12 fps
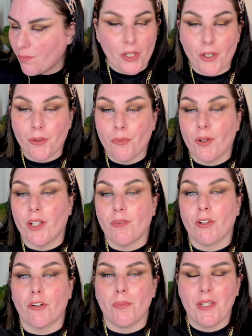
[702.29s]
Alright, well, I'm going
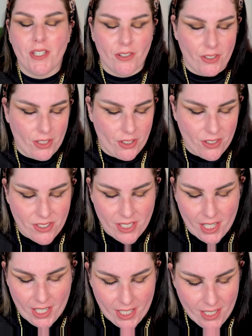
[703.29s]
to repeat that on the other
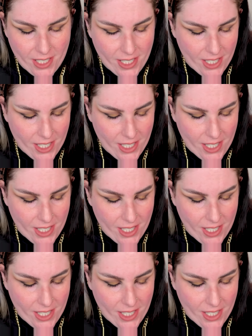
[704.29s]
side.